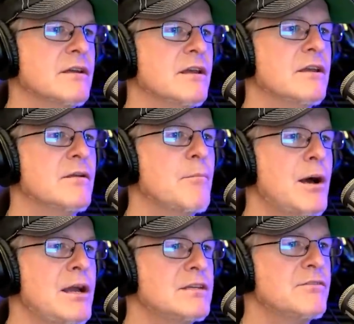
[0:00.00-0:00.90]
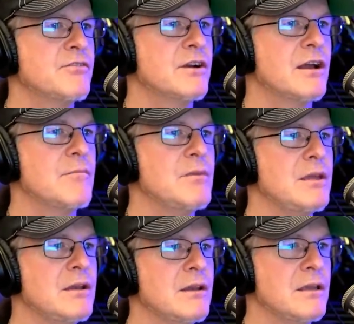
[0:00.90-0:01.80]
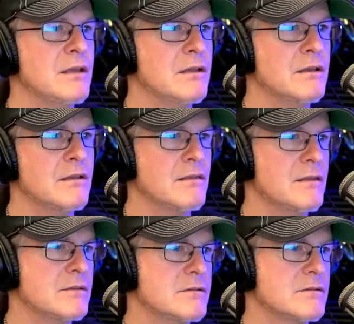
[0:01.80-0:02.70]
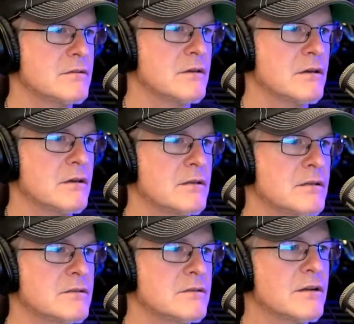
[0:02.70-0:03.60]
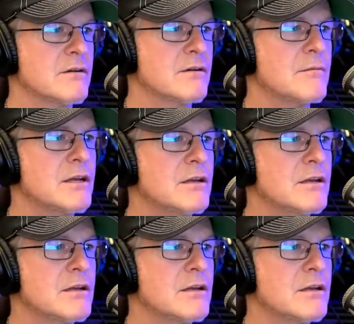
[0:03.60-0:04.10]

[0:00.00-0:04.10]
And by different, I mean in this, uh, let's see if I can grab that.